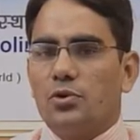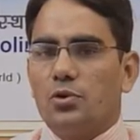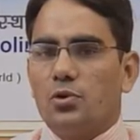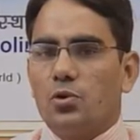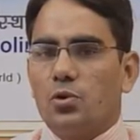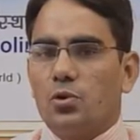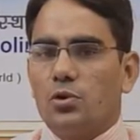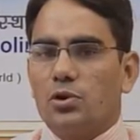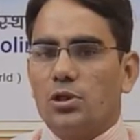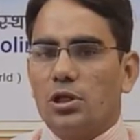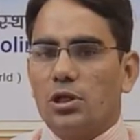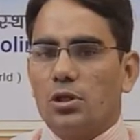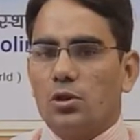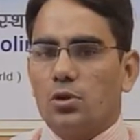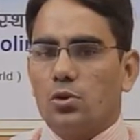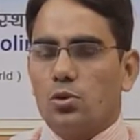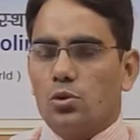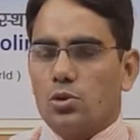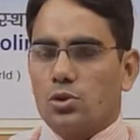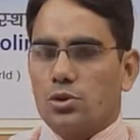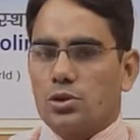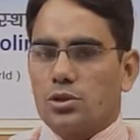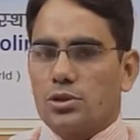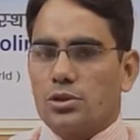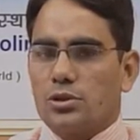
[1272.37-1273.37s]
total
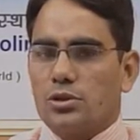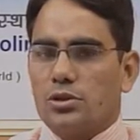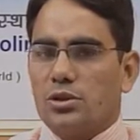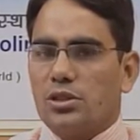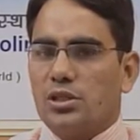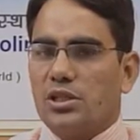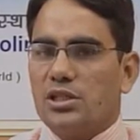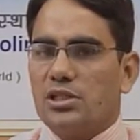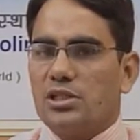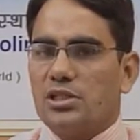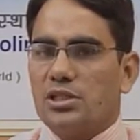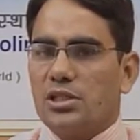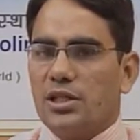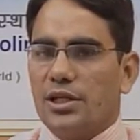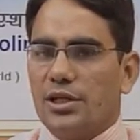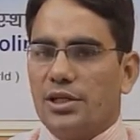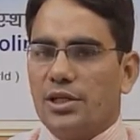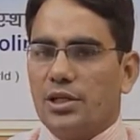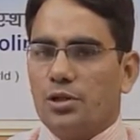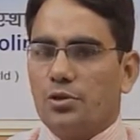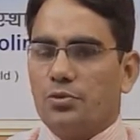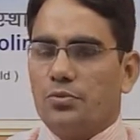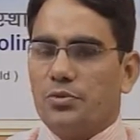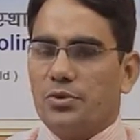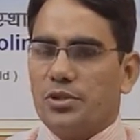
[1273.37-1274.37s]
cost is
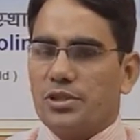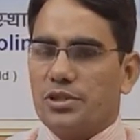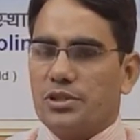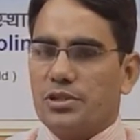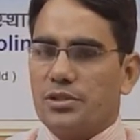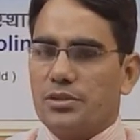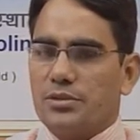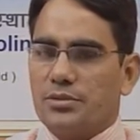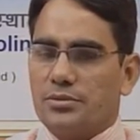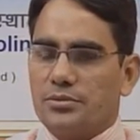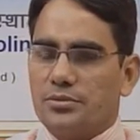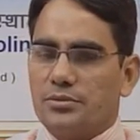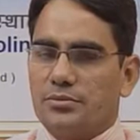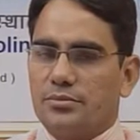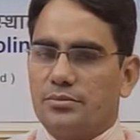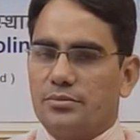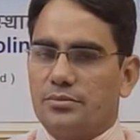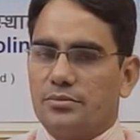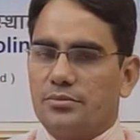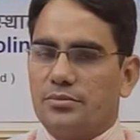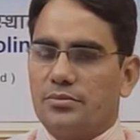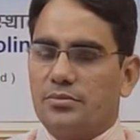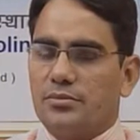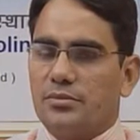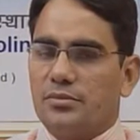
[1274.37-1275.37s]
80 rupees
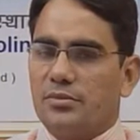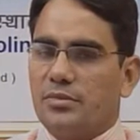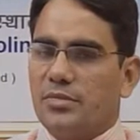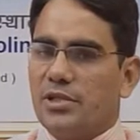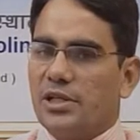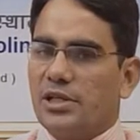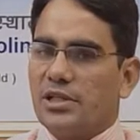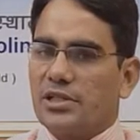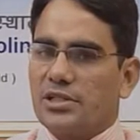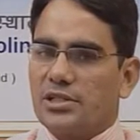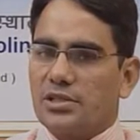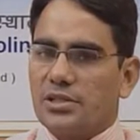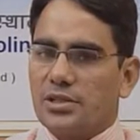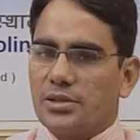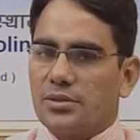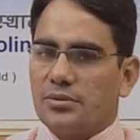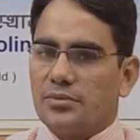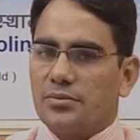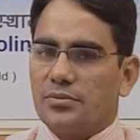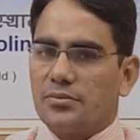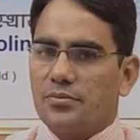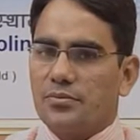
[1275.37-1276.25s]
let us say